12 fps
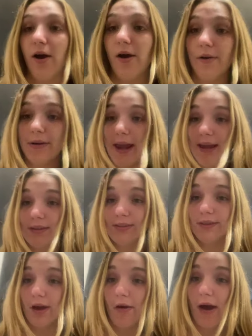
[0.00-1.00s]
Okay,
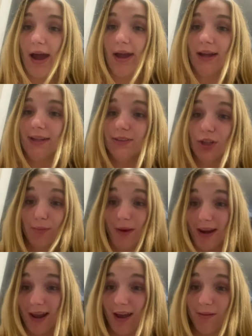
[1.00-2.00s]
so I took my
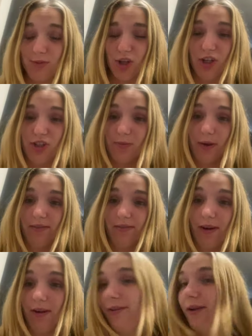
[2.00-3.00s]
nap, charged my
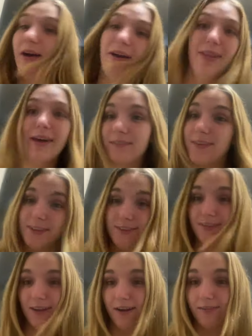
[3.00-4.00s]
phone, all that fun
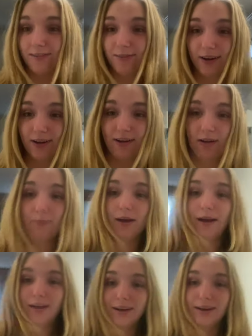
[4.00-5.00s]
stuff, and right now I'm
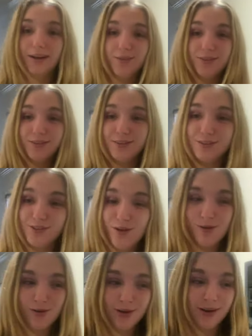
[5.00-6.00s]
headed out the
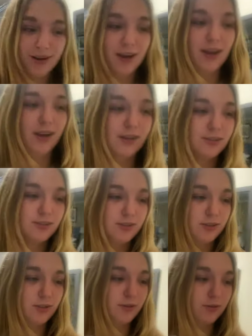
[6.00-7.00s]
door
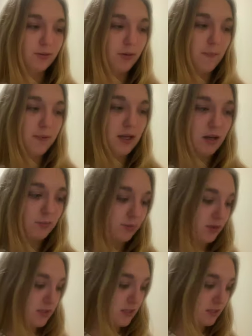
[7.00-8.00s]
to meet up
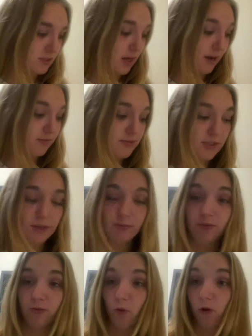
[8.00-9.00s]
with the dive team
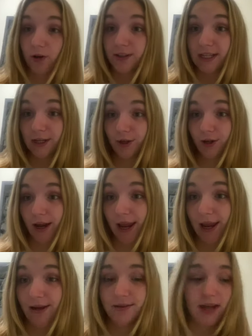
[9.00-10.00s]
for dinner
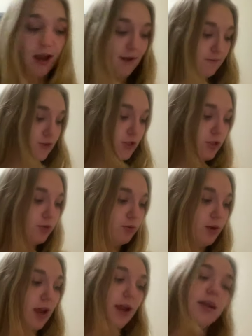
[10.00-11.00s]
and
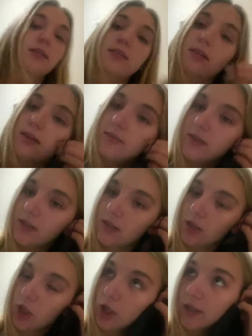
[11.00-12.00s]
afternoon activity,
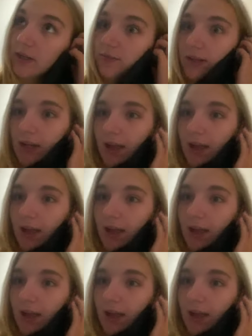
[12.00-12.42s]
or evening